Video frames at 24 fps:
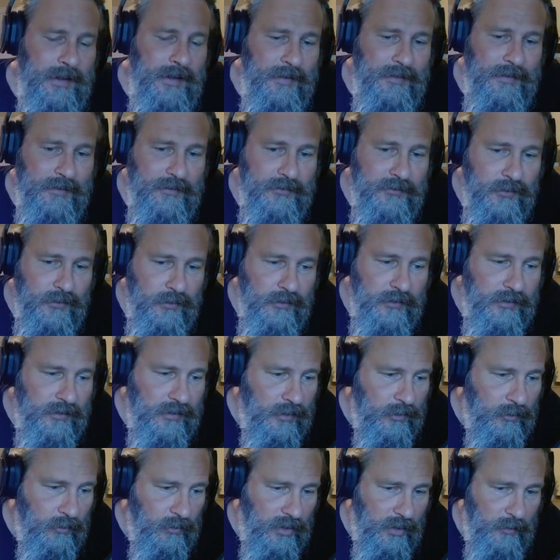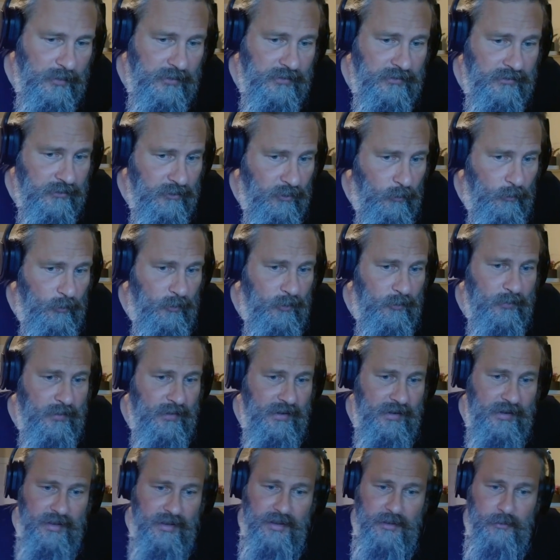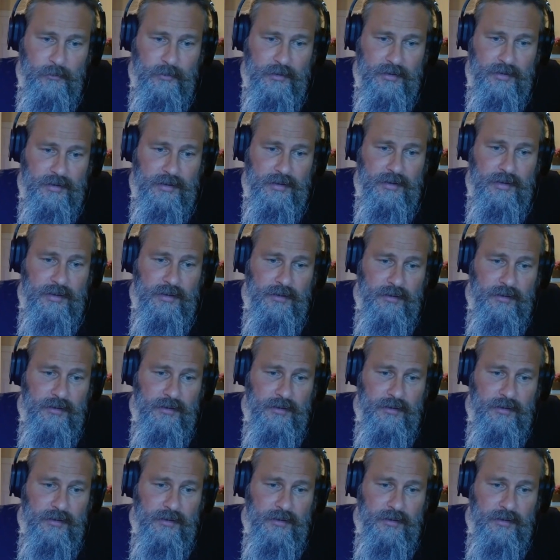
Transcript: And they certainly didn't want to be scooped by anyone.